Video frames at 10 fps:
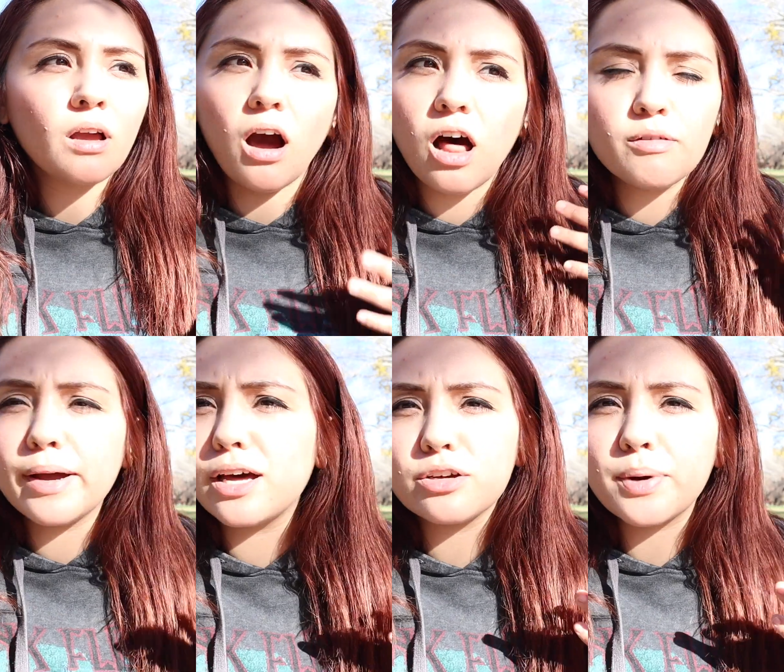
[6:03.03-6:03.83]
All of
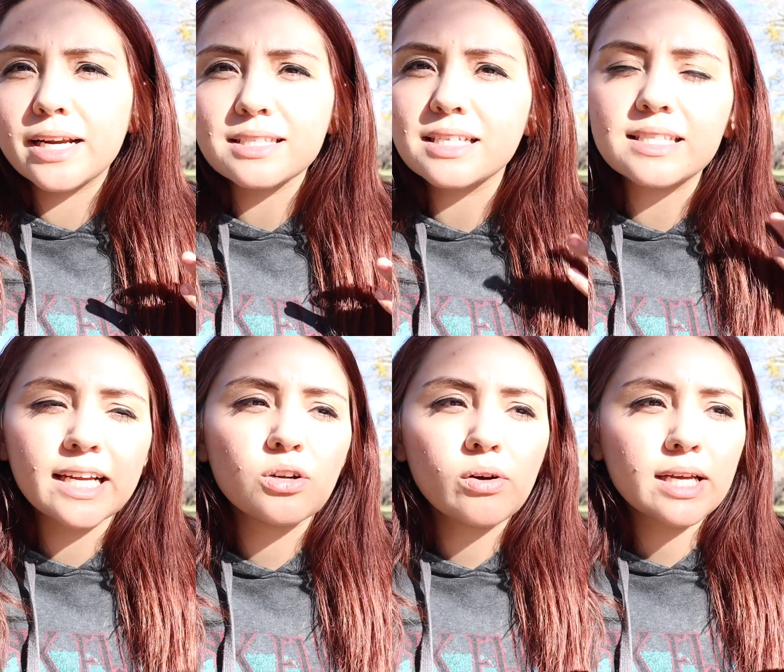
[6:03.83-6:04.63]
my other pregnancies,
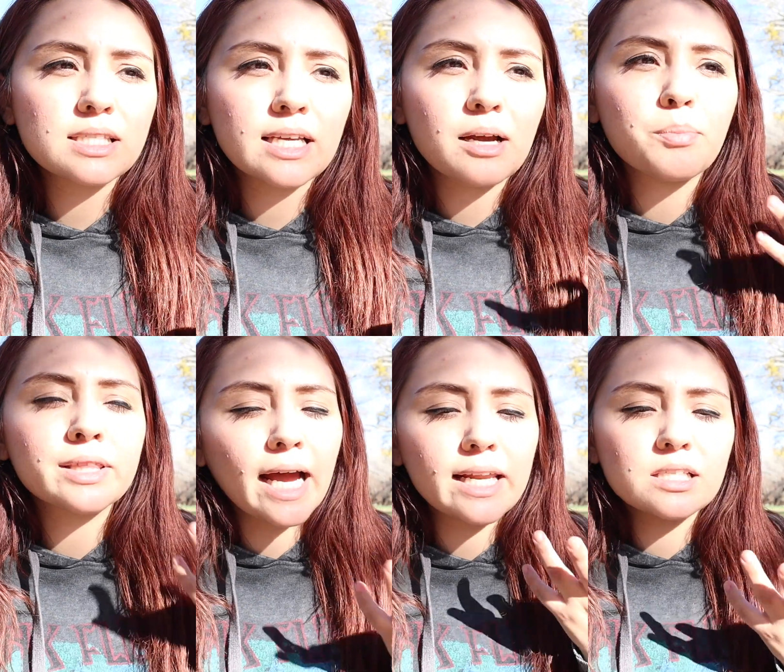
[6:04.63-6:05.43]
I don't get sick,
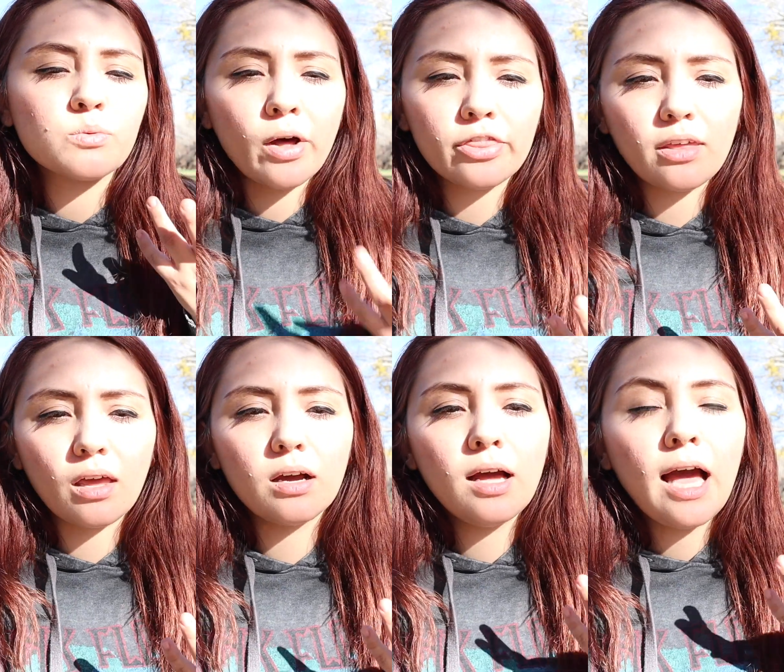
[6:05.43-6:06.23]
but that is one
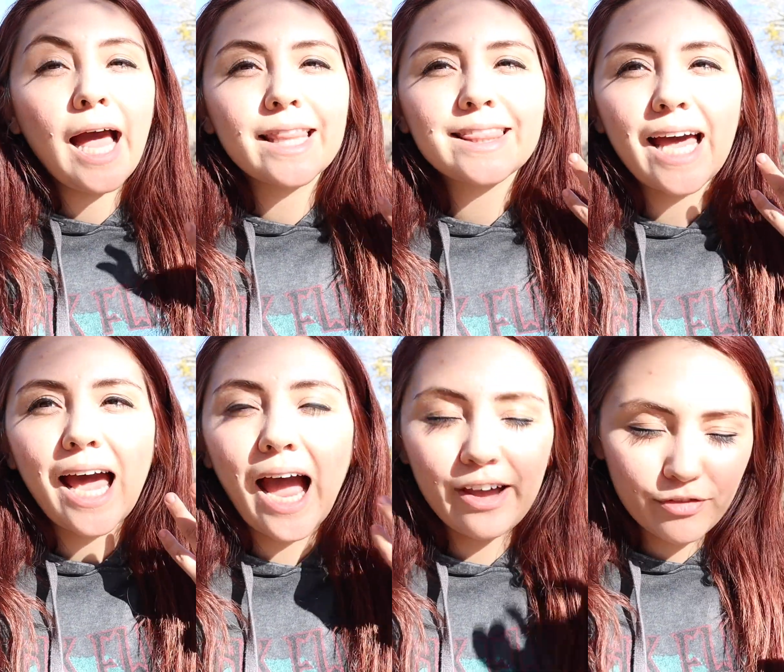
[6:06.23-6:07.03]
thing
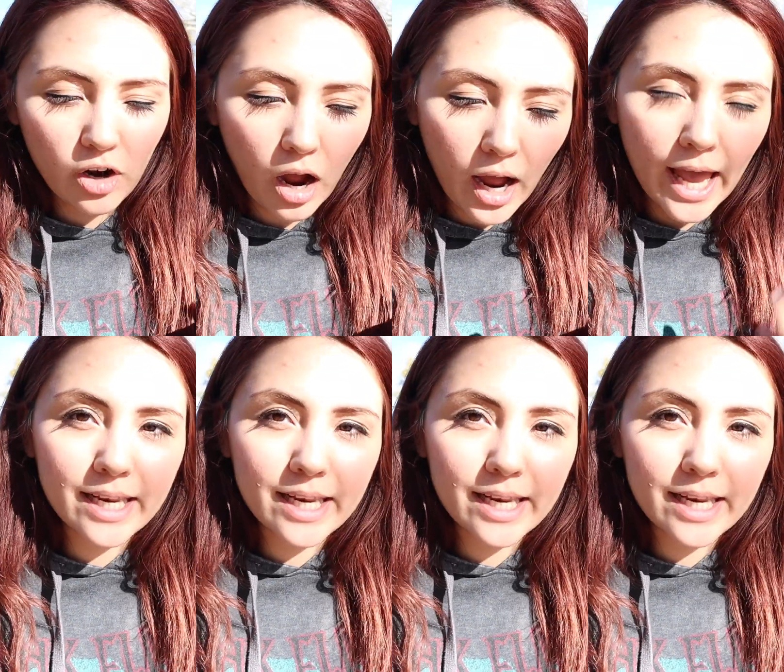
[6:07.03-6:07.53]
that I forgot.